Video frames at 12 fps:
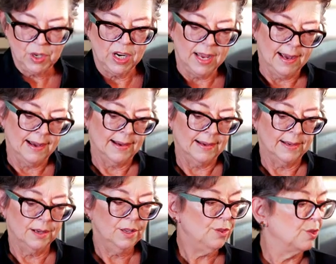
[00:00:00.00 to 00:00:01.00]
we're gonna
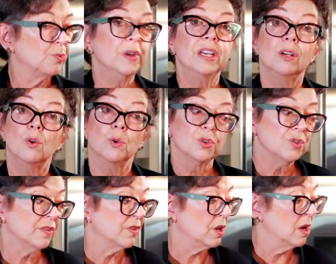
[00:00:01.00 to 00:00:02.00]
add three
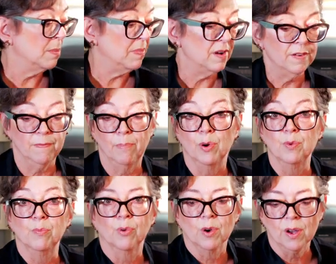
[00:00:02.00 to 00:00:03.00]
quarters of a cup of
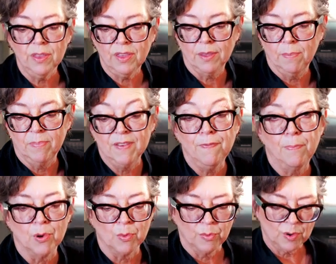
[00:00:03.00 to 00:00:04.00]
bone broth, beef
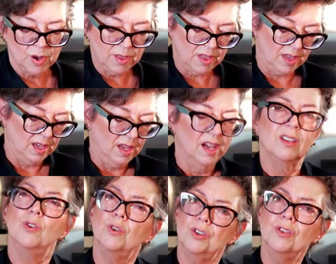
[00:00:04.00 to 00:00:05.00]
bone broth.
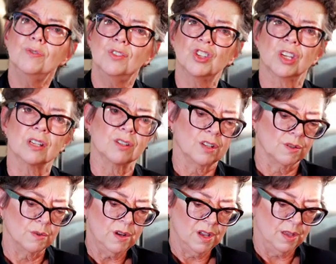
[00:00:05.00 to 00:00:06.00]
You could use chicken too.